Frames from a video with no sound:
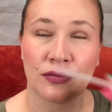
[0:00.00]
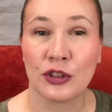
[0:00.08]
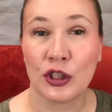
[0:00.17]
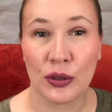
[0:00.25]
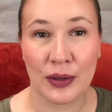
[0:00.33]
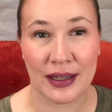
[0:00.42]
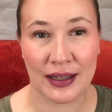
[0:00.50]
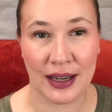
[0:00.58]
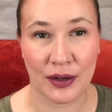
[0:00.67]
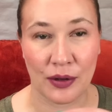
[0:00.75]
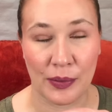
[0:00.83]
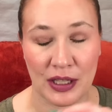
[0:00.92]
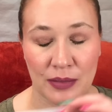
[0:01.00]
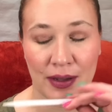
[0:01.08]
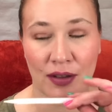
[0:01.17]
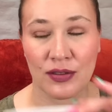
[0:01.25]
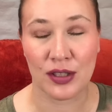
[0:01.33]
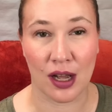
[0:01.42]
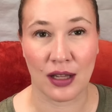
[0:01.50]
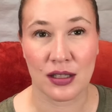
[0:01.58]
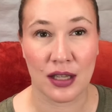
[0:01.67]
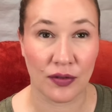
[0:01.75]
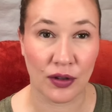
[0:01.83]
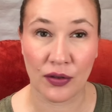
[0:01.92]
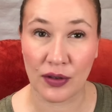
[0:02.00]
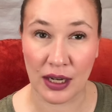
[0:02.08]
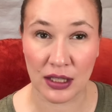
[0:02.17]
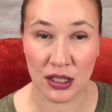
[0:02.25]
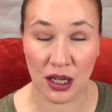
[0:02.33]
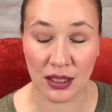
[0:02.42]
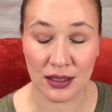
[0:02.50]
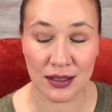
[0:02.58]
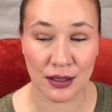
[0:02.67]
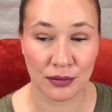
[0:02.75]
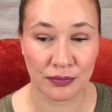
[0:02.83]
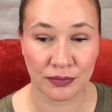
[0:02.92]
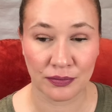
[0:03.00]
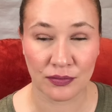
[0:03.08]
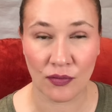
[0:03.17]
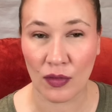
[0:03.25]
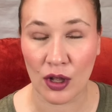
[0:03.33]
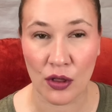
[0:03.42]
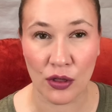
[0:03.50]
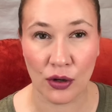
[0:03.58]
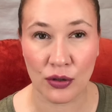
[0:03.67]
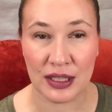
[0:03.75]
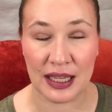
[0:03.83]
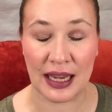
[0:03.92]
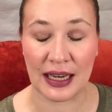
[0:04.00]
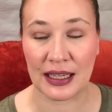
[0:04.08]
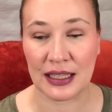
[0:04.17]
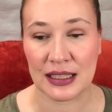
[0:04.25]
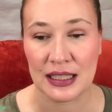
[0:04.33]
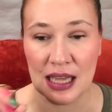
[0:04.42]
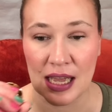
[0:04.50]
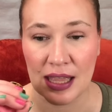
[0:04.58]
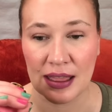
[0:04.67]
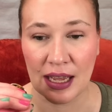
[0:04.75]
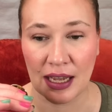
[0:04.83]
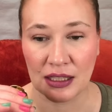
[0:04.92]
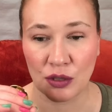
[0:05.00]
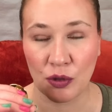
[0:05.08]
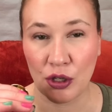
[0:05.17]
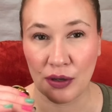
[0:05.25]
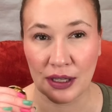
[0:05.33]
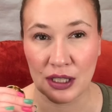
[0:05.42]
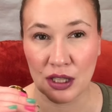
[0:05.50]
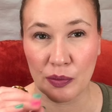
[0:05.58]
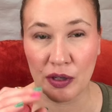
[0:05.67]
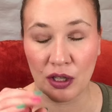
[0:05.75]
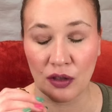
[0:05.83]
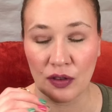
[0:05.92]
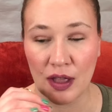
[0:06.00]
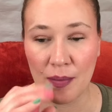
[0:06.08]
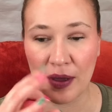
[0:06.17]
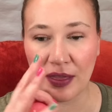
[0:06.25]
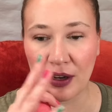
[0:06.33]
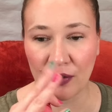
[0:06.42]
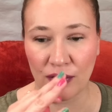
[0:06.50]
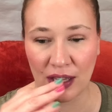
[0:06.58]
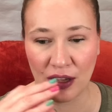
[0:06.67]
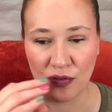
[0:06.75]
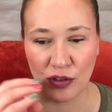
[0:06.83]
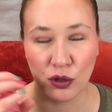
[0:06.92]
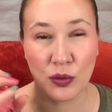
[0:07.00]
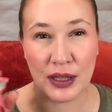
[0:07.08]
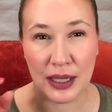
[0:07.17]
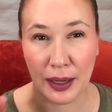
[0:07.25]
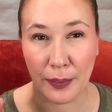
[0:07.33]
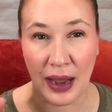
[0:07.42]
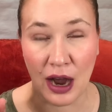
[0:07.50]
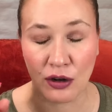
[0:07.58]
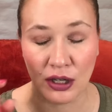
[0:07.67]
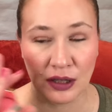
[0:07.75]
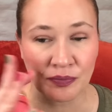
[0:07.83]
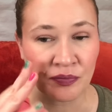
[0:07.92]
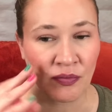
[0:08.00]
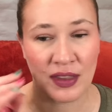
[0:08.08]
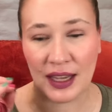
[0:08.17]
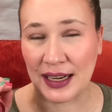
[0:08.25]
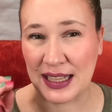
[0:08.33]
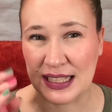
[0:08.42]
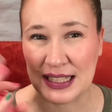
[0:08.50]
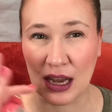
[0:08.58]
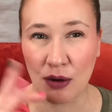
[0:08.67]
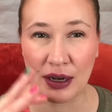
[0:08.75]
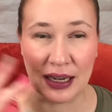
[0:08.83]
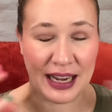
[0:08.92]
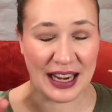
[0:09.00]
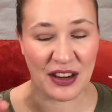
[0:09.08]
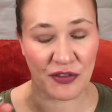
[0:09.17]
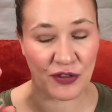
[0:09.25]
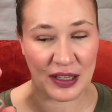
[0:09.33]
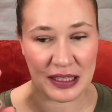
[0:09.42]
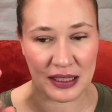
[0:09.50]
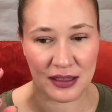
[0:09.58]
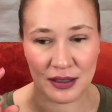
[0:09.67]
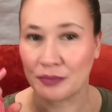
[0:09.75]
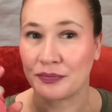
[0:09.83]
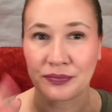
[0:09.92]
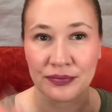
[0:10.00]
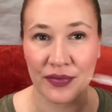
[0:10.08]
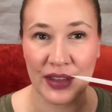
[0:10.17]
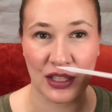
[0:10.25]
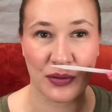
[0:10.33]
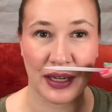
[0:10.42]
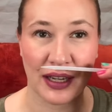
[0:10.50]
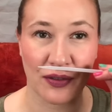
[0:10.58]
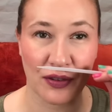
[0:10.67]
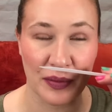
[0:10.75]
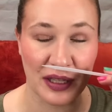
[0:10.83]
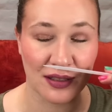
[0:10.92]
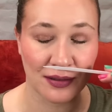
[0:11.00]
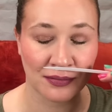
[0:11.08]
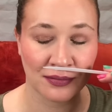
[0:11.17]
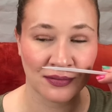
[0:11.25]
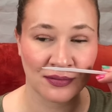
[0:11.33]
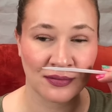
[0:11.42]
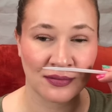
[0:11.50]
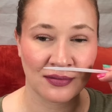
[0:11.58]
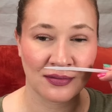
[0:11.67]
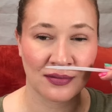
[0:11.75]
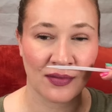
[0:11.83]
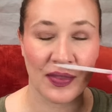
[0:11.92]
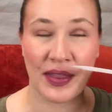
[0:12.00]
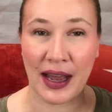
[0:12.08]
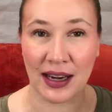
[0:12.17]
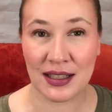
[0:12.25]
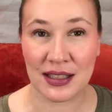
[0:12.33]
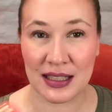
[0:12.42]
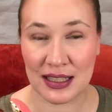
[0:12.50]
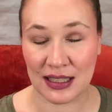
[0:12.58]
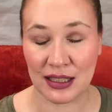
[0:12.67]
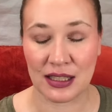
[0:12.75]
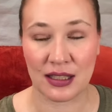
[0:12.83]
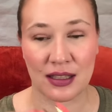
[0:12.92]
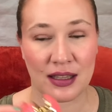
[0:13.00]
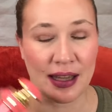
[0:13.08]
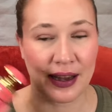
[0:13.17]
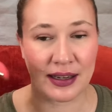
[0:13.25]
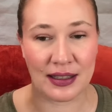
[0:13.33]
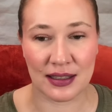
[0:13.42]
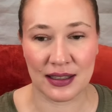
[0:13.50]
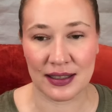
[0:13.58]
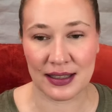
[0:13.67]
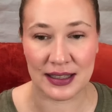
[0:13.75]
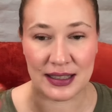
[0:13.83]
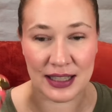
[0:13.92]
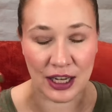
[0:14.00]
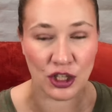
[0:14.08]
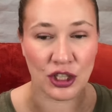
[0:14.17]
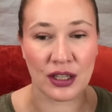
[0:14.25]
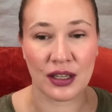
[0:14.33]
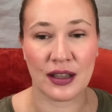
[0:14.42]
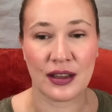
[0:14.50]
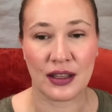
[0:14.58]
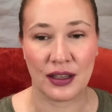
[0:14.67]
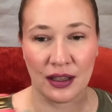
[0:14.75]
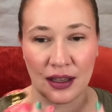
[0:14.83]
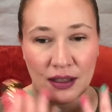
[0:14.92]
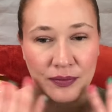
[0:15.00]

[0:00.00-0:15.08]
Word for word: you know what it kind of reminds me of Zotz have you ever had Zotz those candies that when you get to the middle of them they're like filled with like a powder and it's sour and it kind of fizzes that's what i get from this that is the that is the sensation the